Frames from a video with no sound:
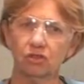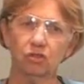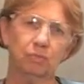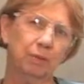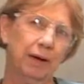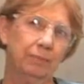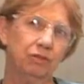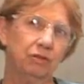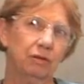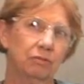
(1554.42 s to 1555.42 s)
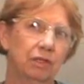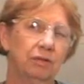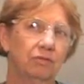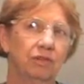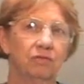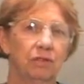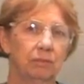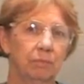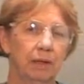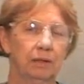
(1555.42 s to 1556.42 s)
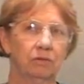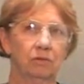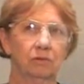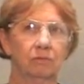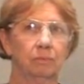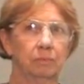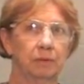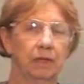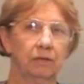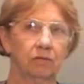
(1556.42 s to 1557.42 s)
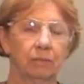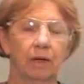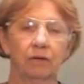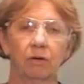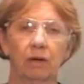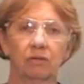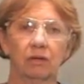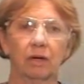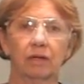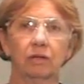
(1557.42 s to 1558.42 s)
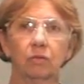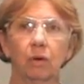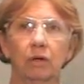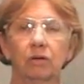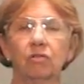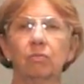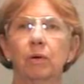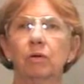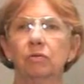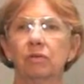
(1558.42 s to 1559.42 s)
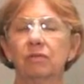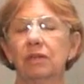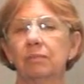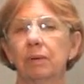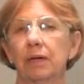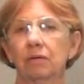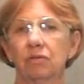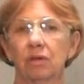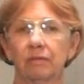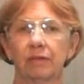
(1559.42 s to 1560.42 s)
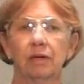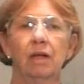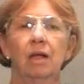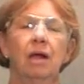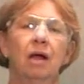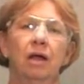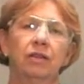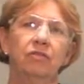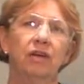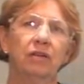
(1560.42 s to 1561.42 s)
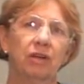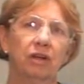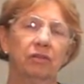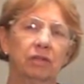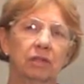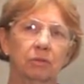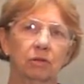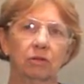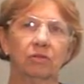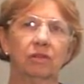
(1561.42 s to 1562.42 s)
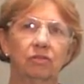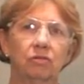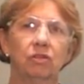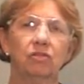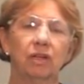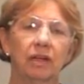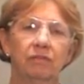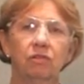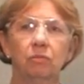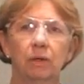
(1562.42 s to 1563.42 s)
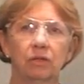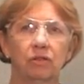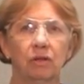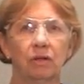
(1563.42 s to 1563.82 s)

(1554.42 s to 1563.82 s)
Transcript: that perhaps you don't need 15 pounds of potassium hydroxide and you want to dispose of 10 pounds of it. And you found other chemicals that you just have too much